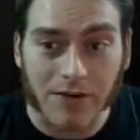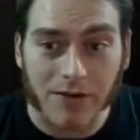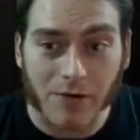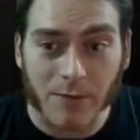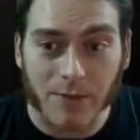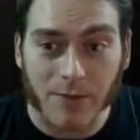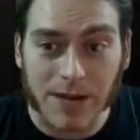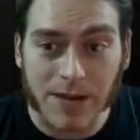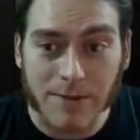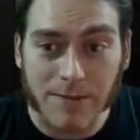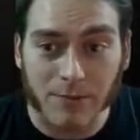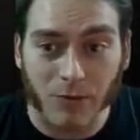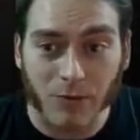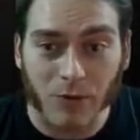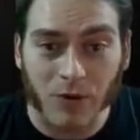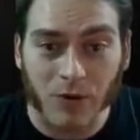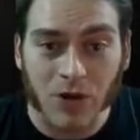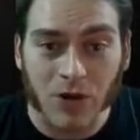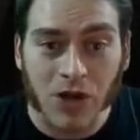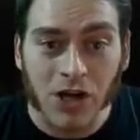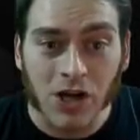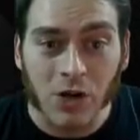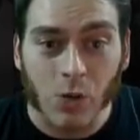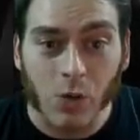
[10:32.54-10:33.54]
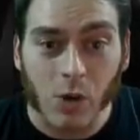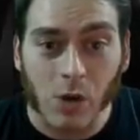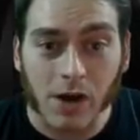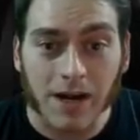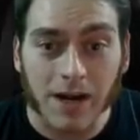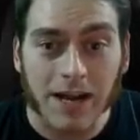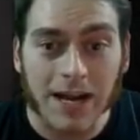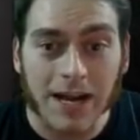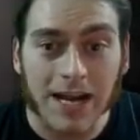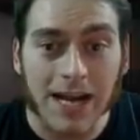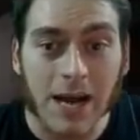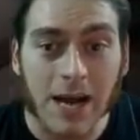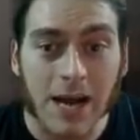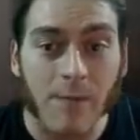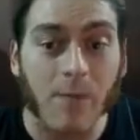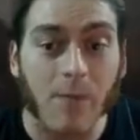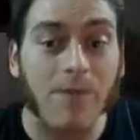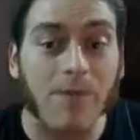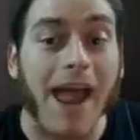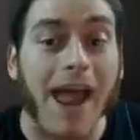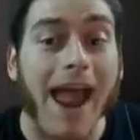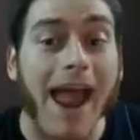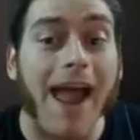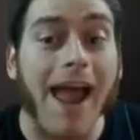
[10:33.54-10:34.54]
to different people, we're going to end up
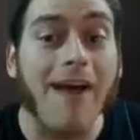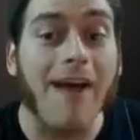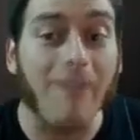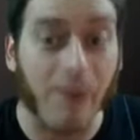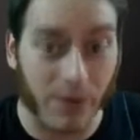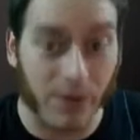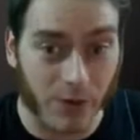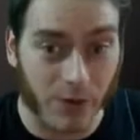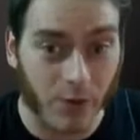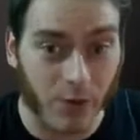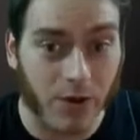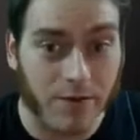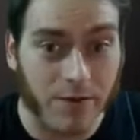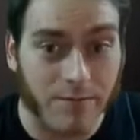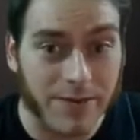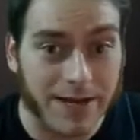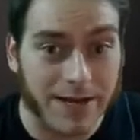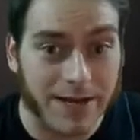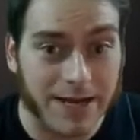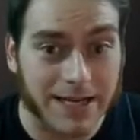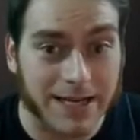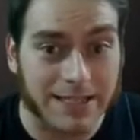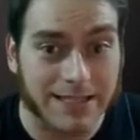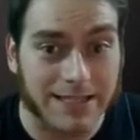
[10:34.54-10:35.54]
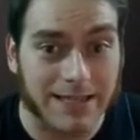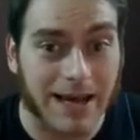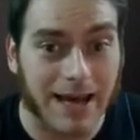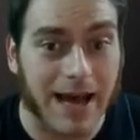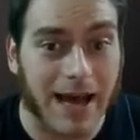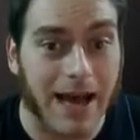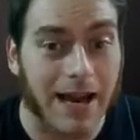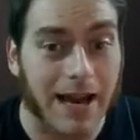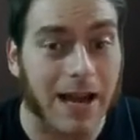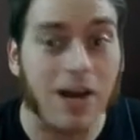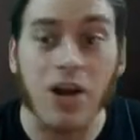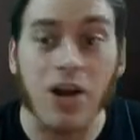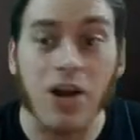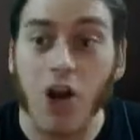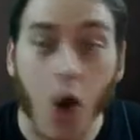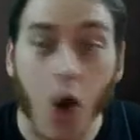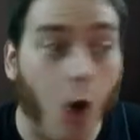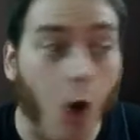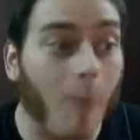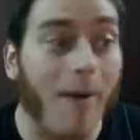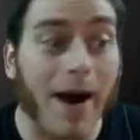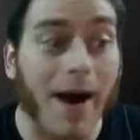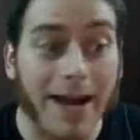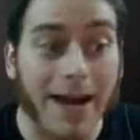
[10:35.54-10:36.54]
with everyone being sad and
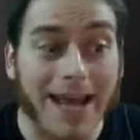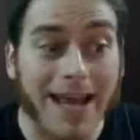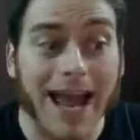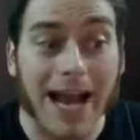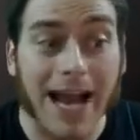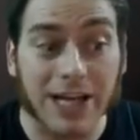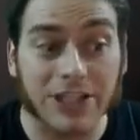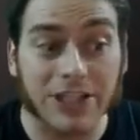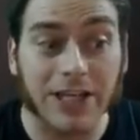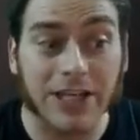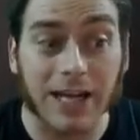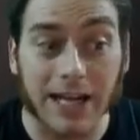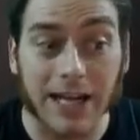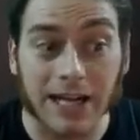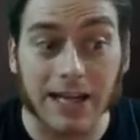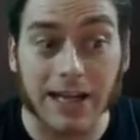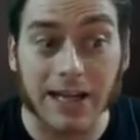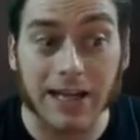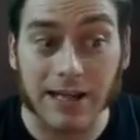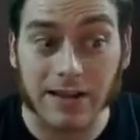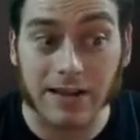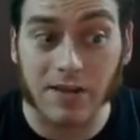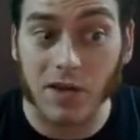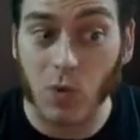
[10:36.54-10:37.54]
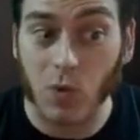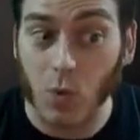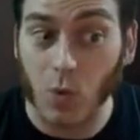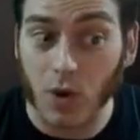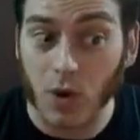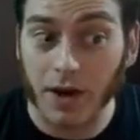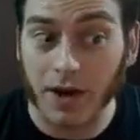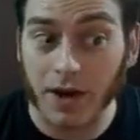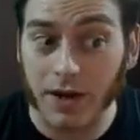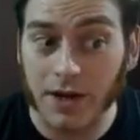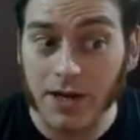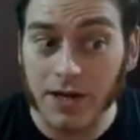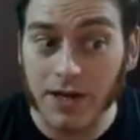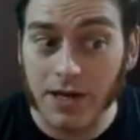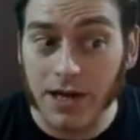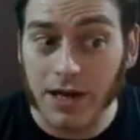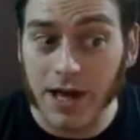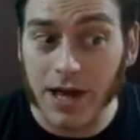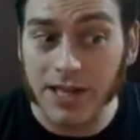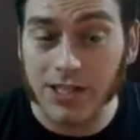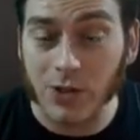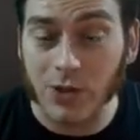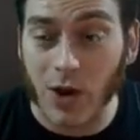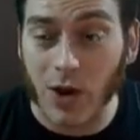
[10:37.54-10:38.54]
nobody actually getting anything that they want.
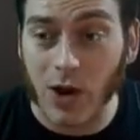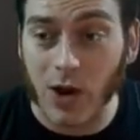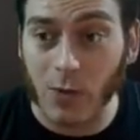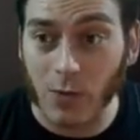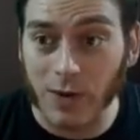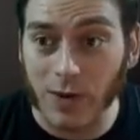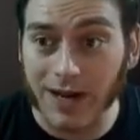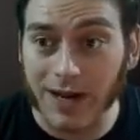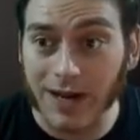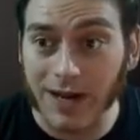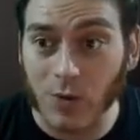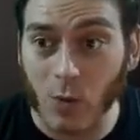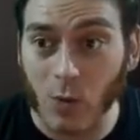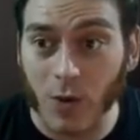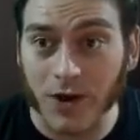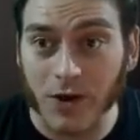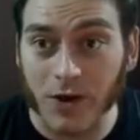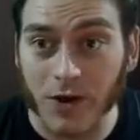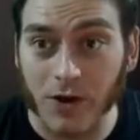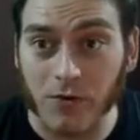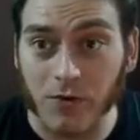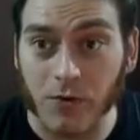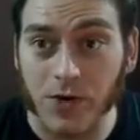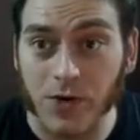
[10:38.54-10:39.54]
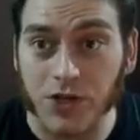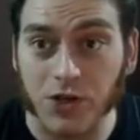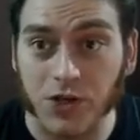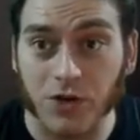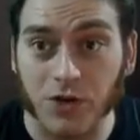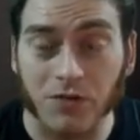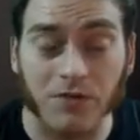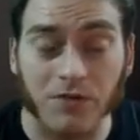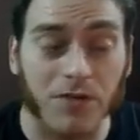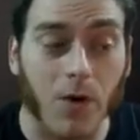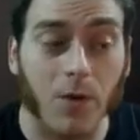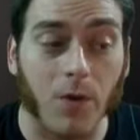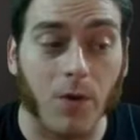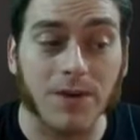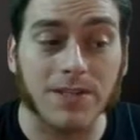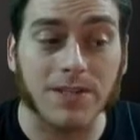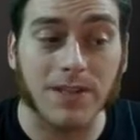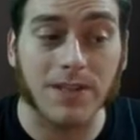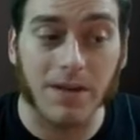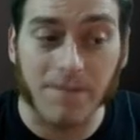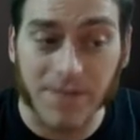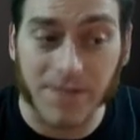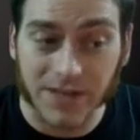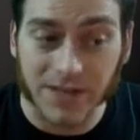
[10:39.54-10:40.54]
And so I really wonder if we shouldn't
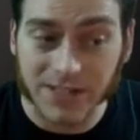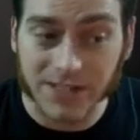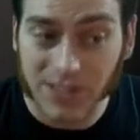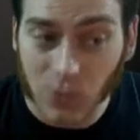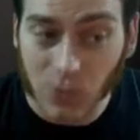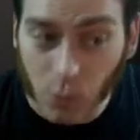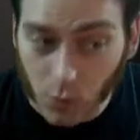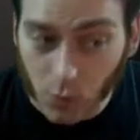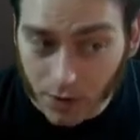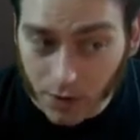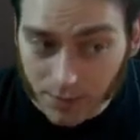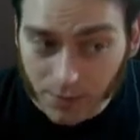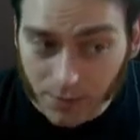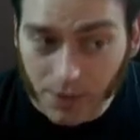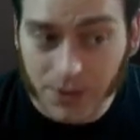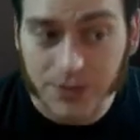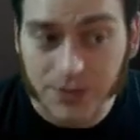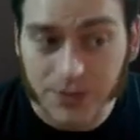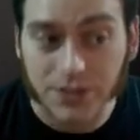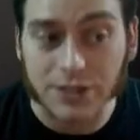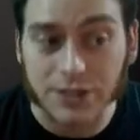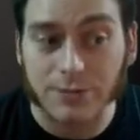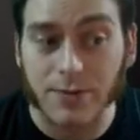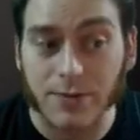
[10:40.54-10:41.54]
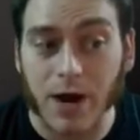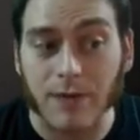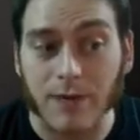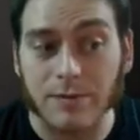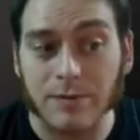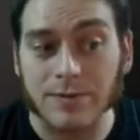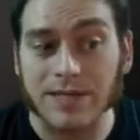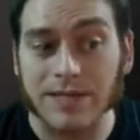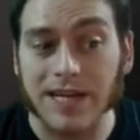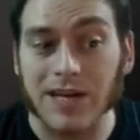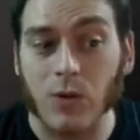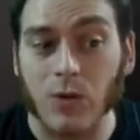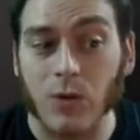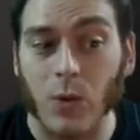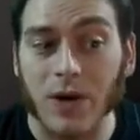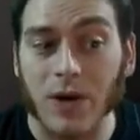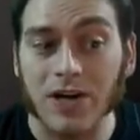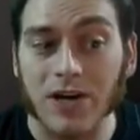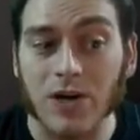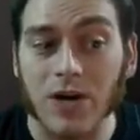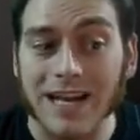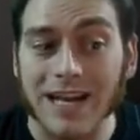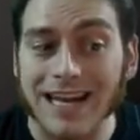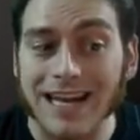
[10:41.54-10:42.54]
focus on fixing one person's problems and getting
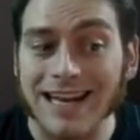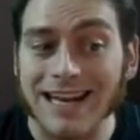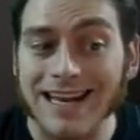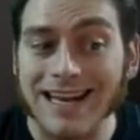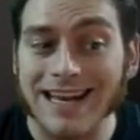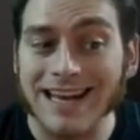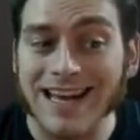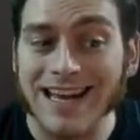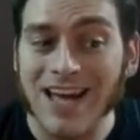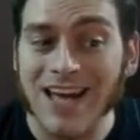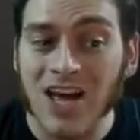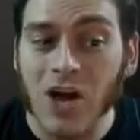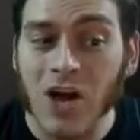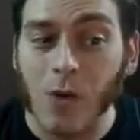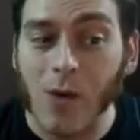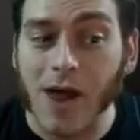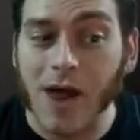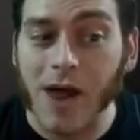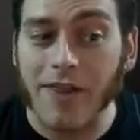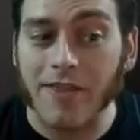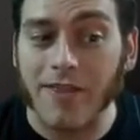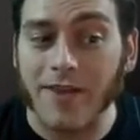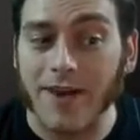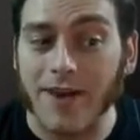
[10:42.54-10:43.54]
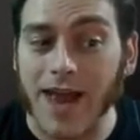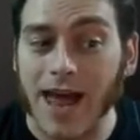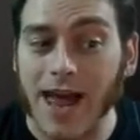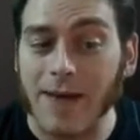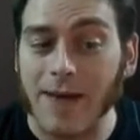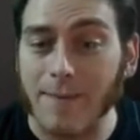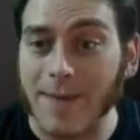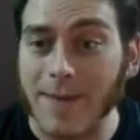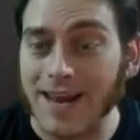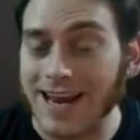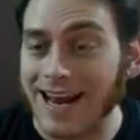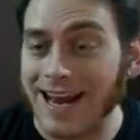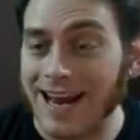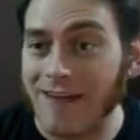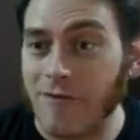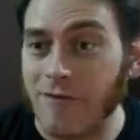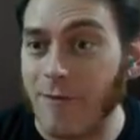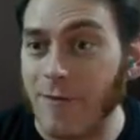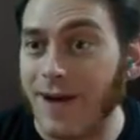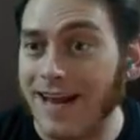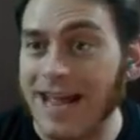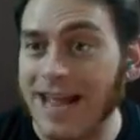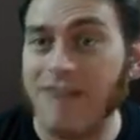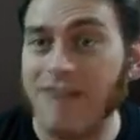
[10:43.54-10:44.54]
one good ending, rather than making
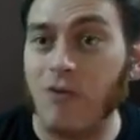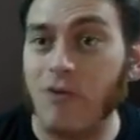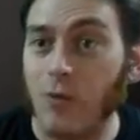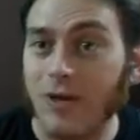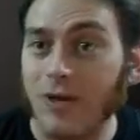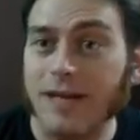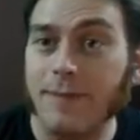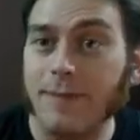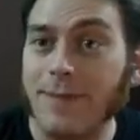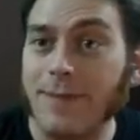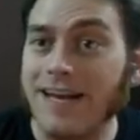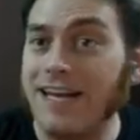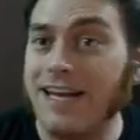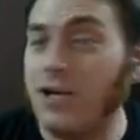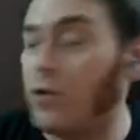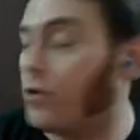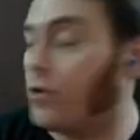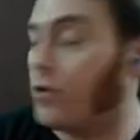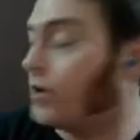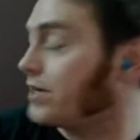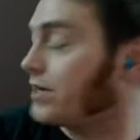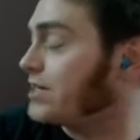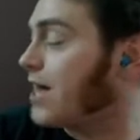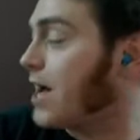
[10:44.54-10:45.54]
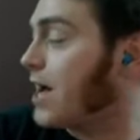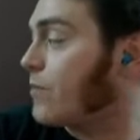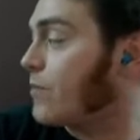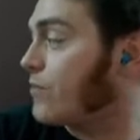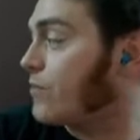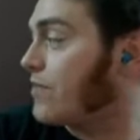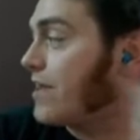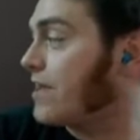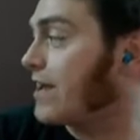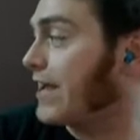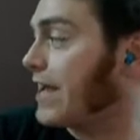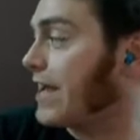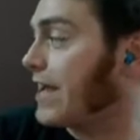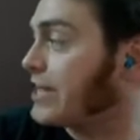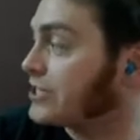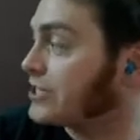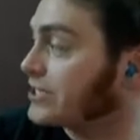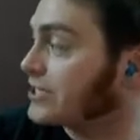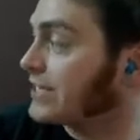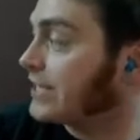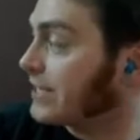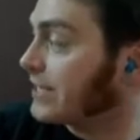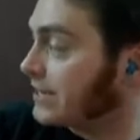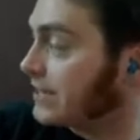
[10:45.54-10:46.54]
everybody have a really mediocre time where they
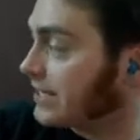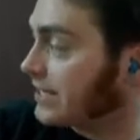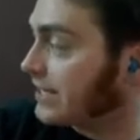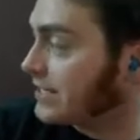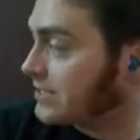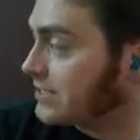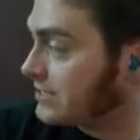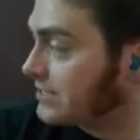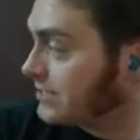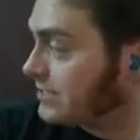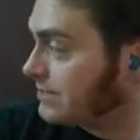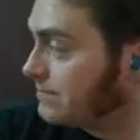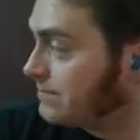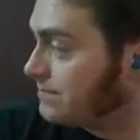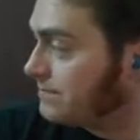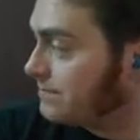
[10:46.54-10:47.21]
occasionally get things.